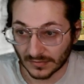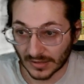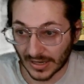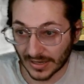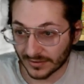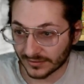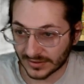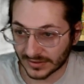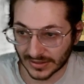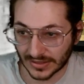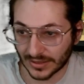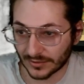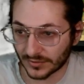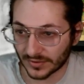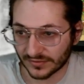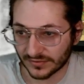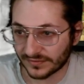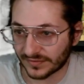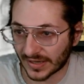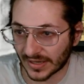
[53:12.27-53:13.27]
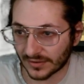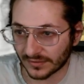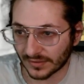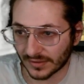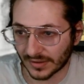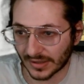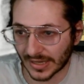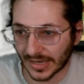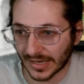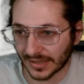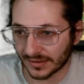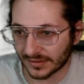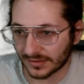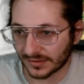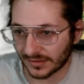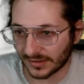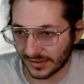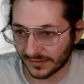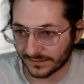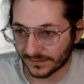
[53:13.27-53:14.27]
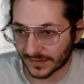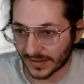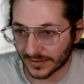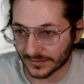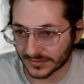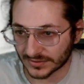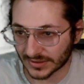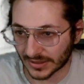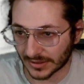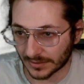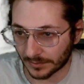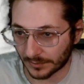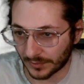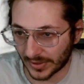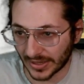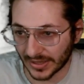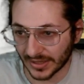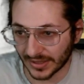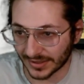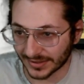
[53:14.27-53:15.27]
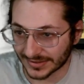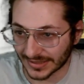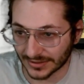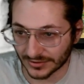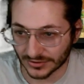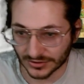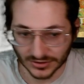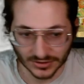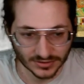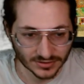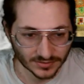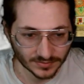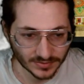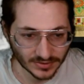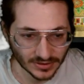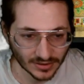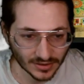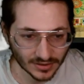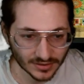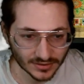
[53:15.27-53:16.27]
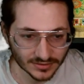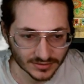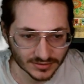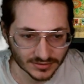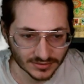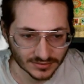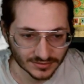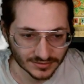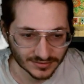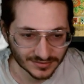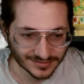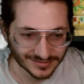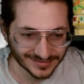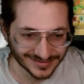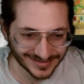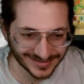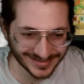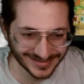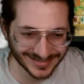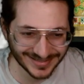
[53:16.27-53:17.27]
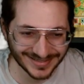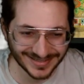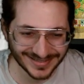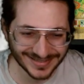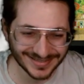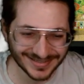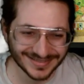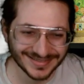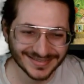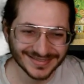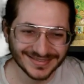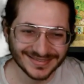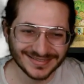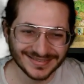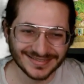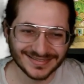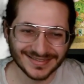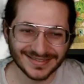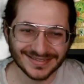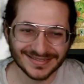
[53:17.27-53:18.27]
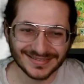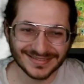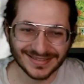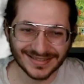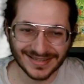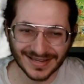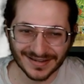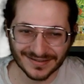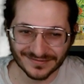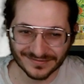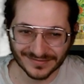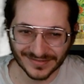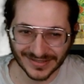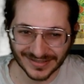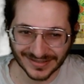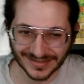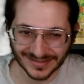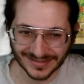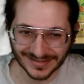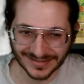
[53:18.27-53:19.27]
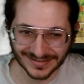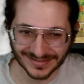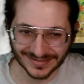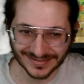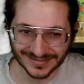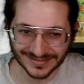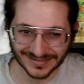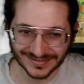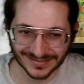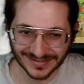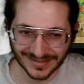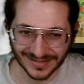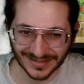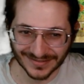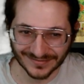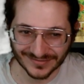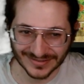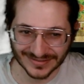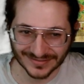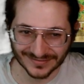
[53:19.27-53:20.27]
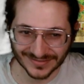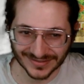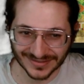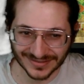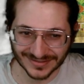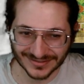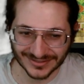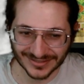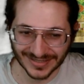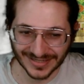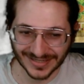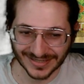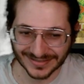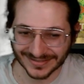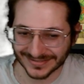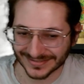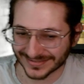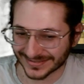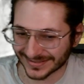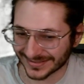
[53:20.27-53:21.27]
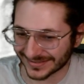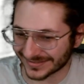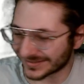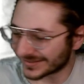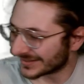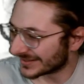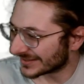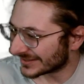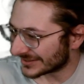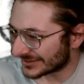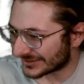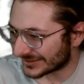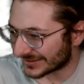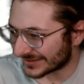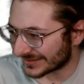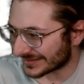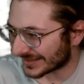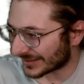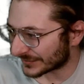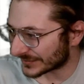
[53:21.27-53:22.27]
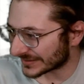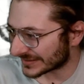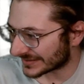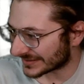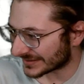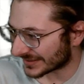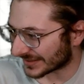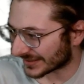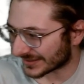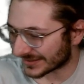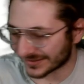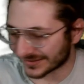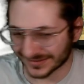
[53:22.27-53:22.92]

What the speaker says: don't think I would have found that if I was like paying attention, to be honest. they gave me something in chat. They said, "Shit, that was sick."